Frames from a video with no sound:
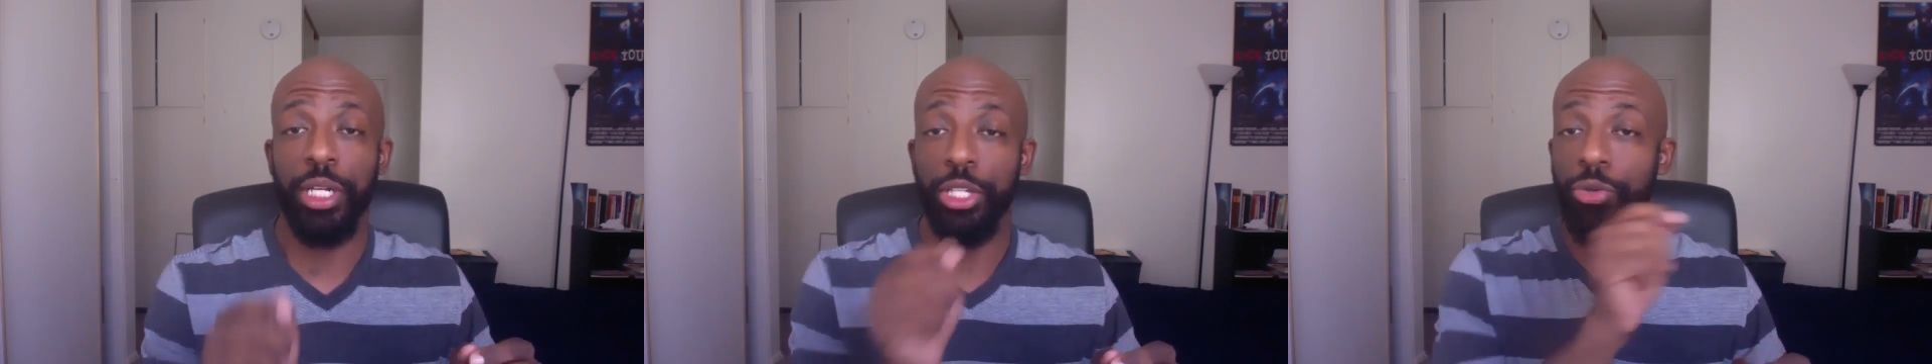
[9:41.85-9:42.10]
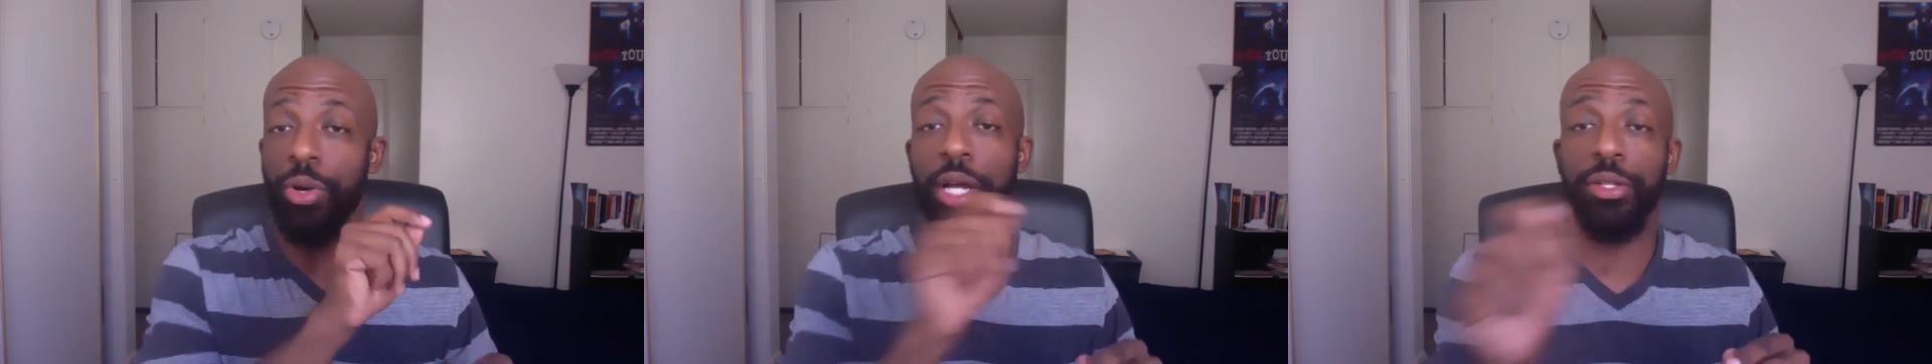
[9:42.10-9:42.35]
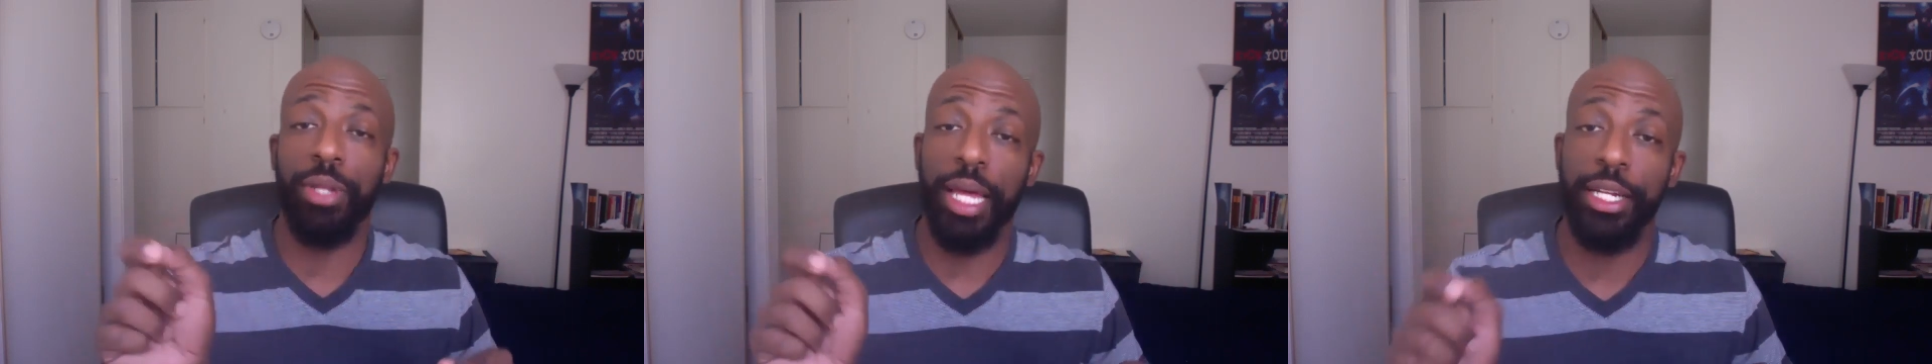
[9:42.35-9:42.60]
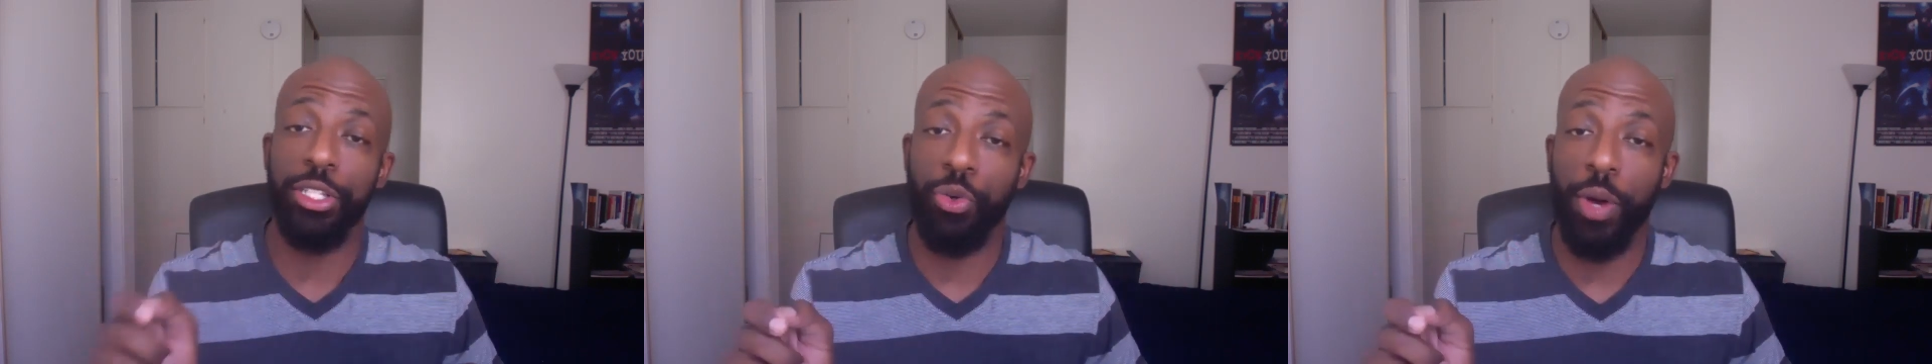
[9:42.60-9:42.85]
You
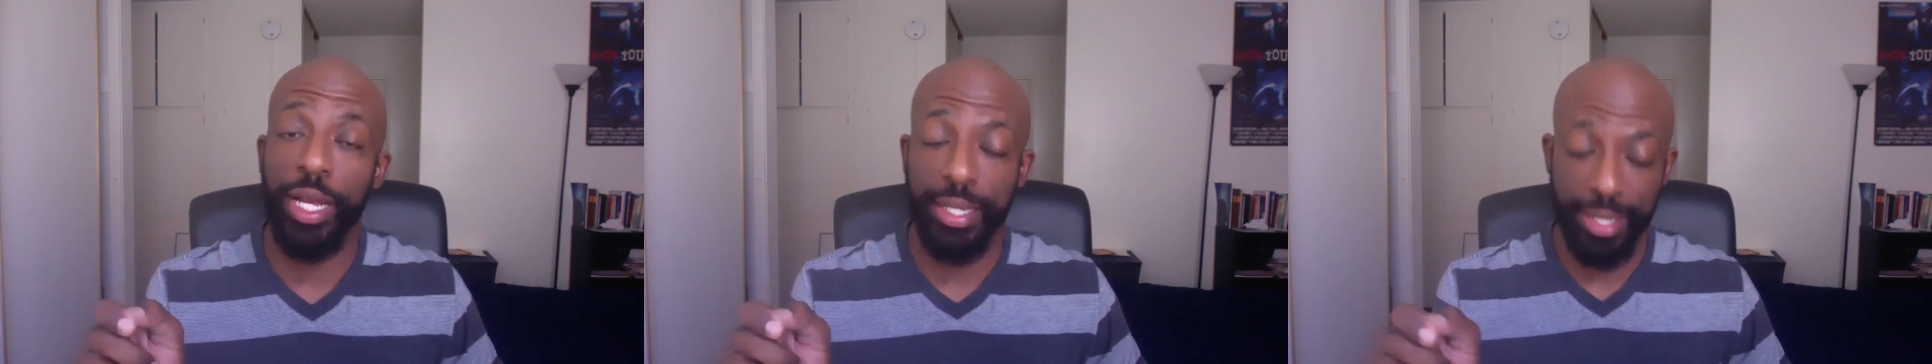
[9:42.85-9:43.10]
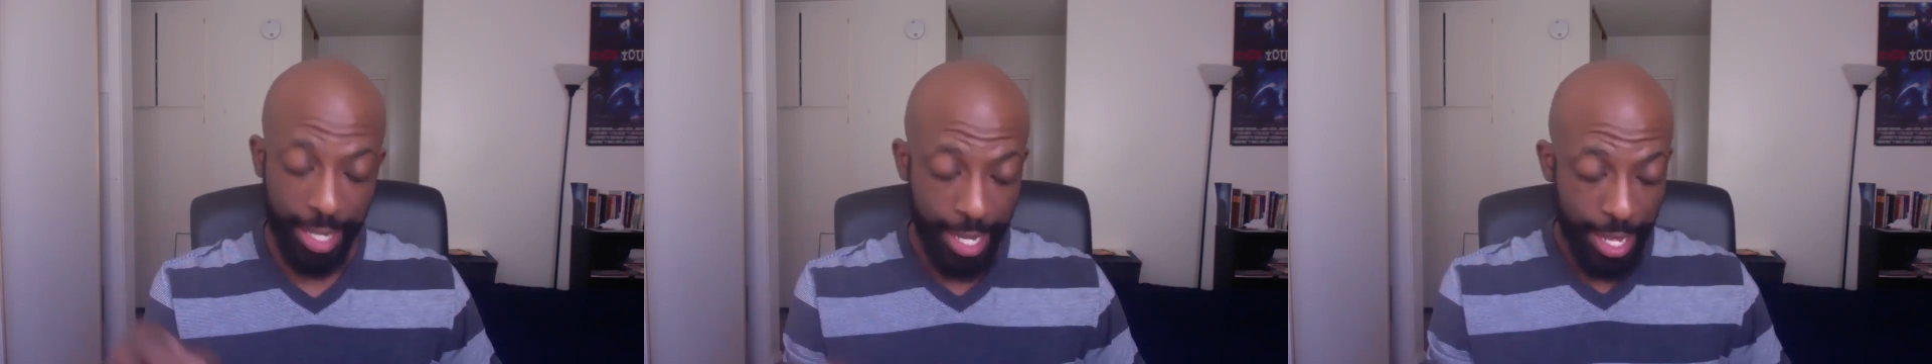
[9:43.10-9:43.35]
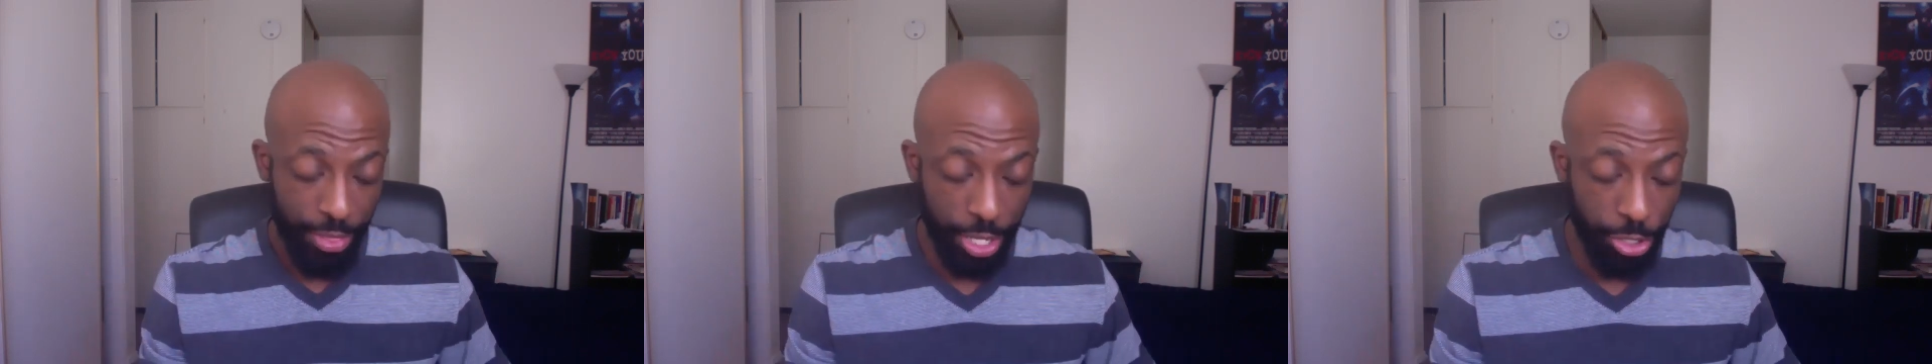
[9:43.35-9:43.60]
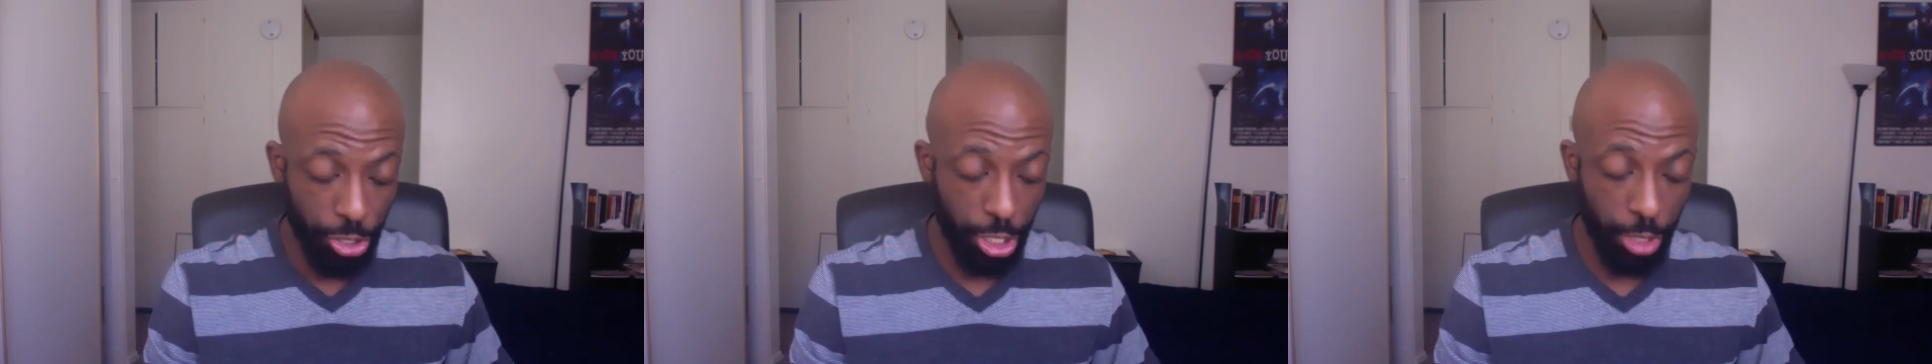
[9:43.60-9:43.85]
underline it twice.
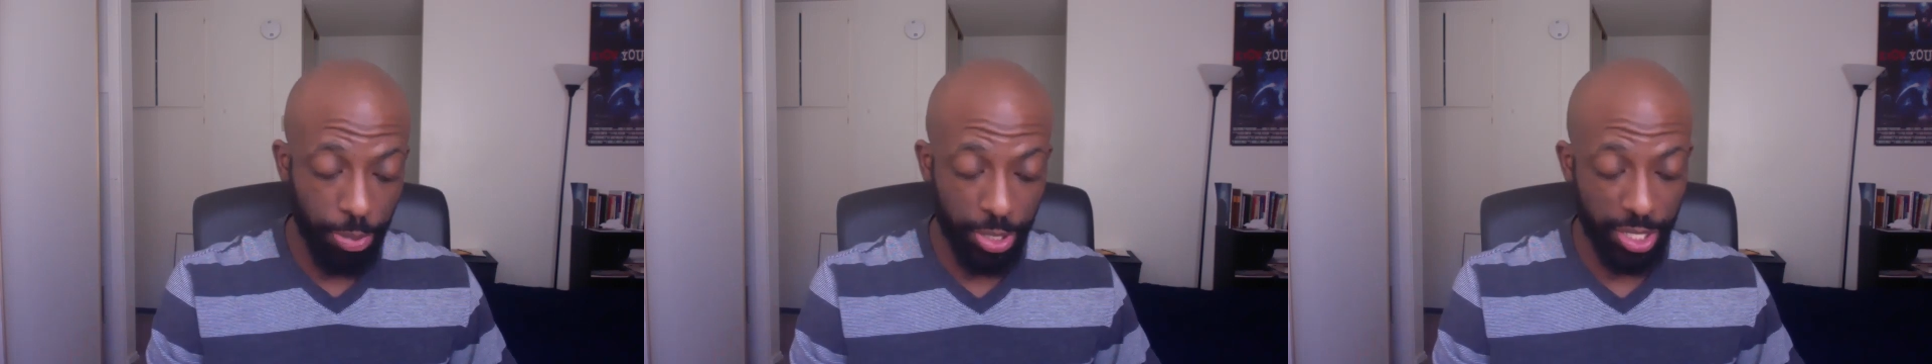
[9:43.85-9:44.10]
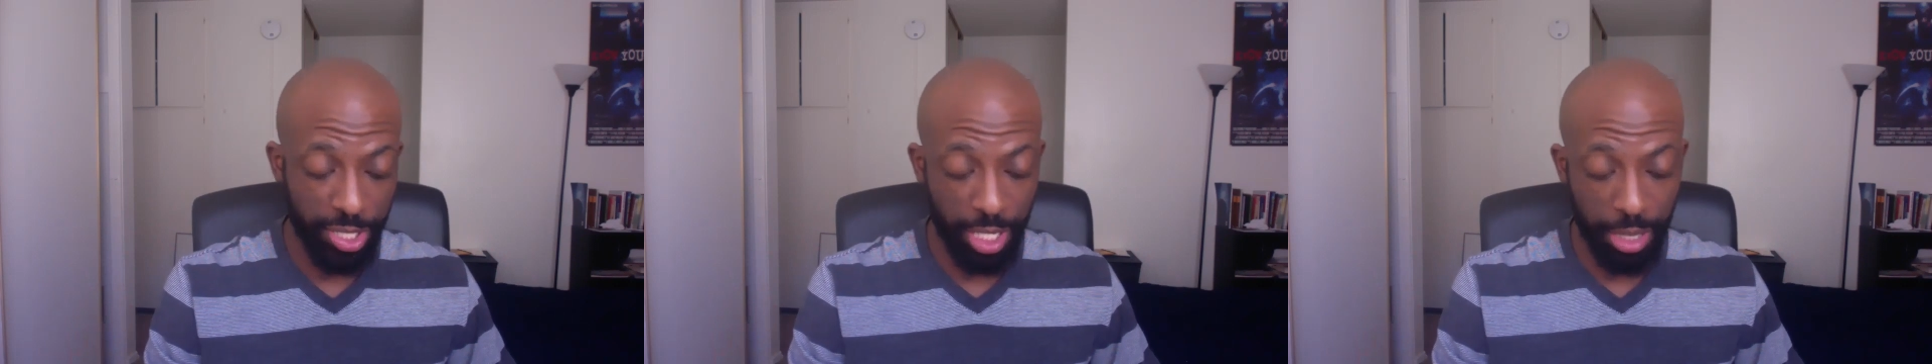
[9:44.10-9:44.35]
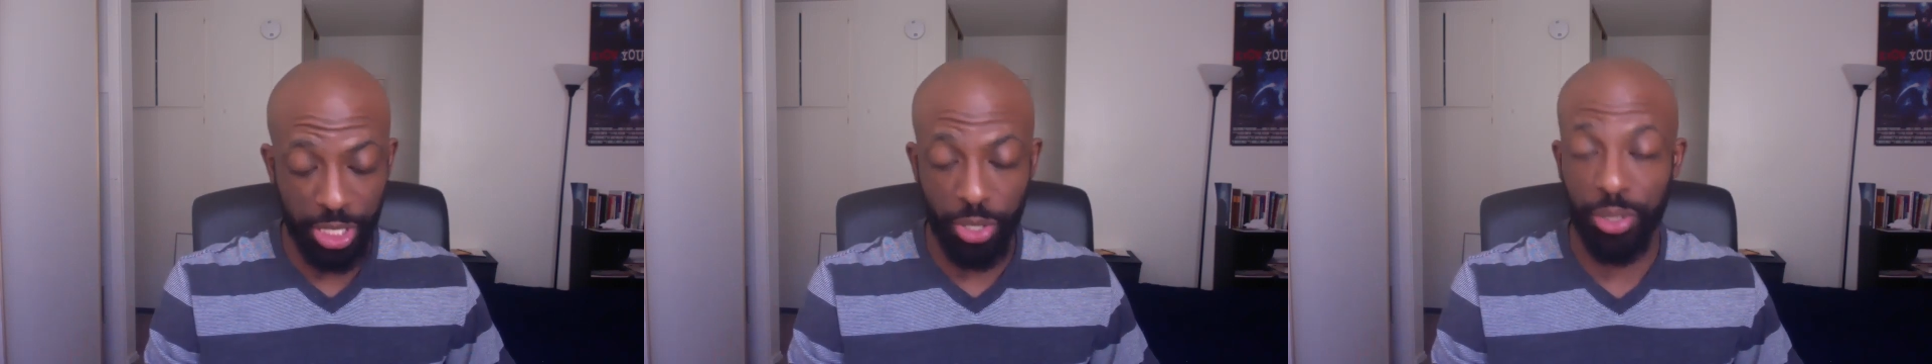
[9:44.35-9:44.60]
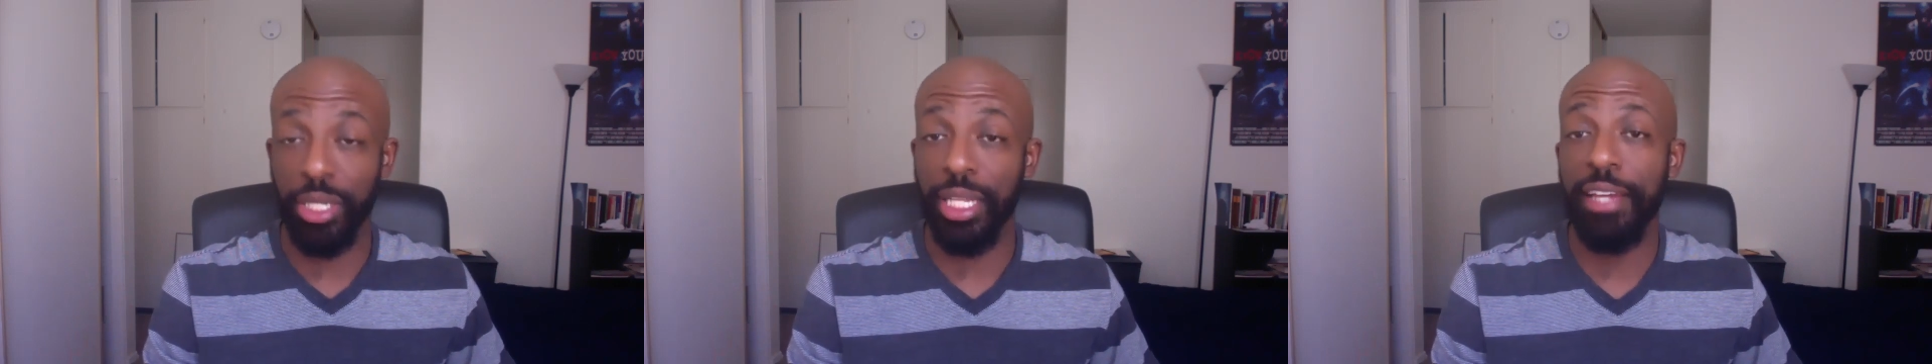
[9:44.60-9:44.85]
Then you're going to put the subject
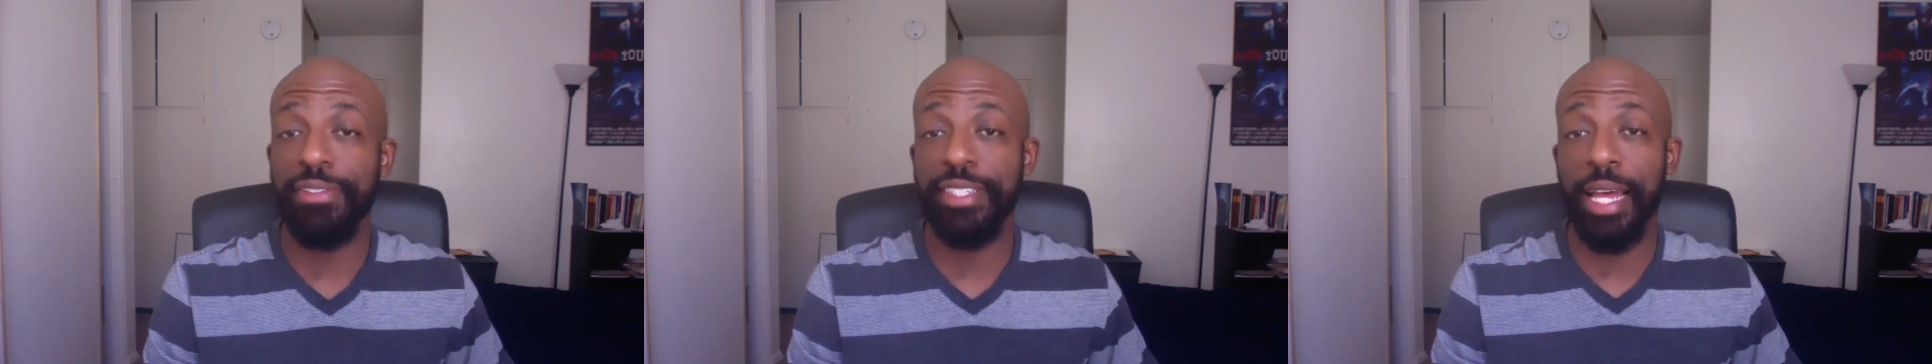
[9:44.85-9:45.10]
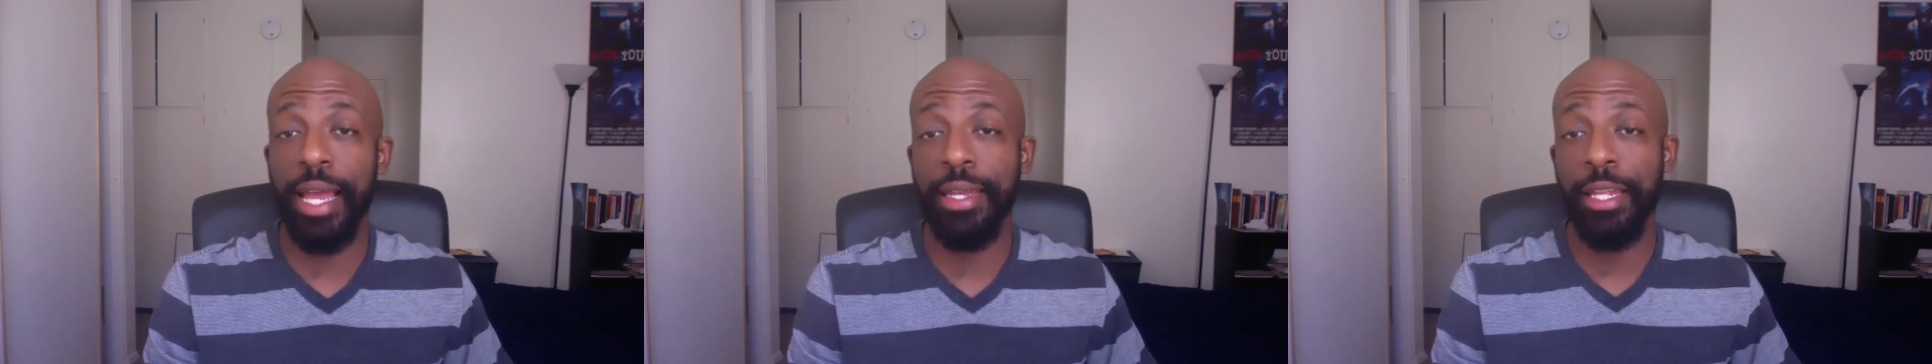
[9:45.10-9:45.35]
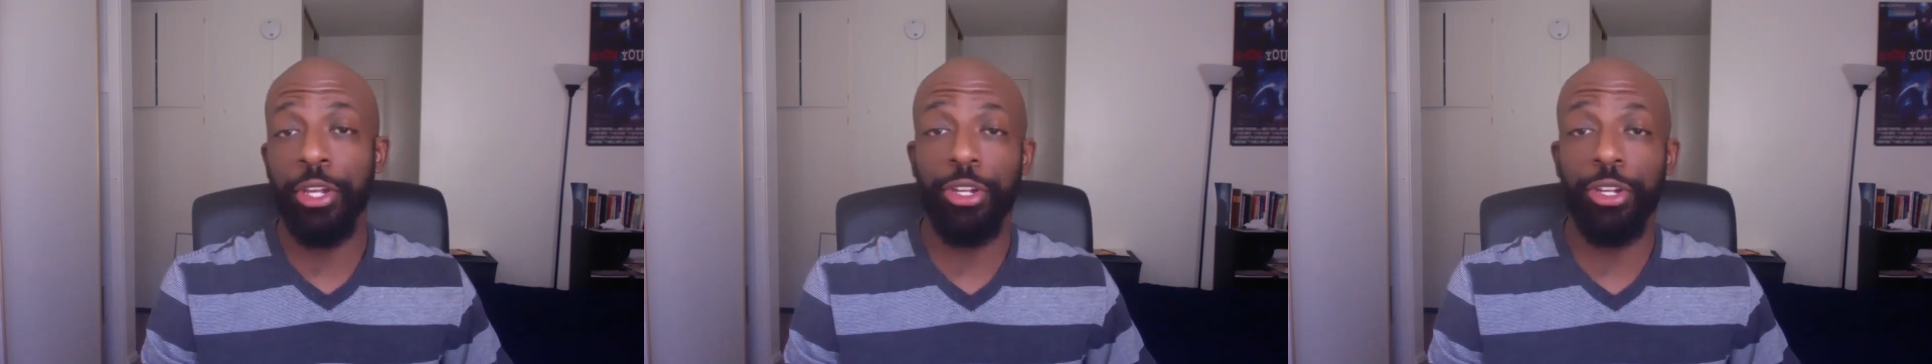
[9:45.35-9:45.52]
on the left side.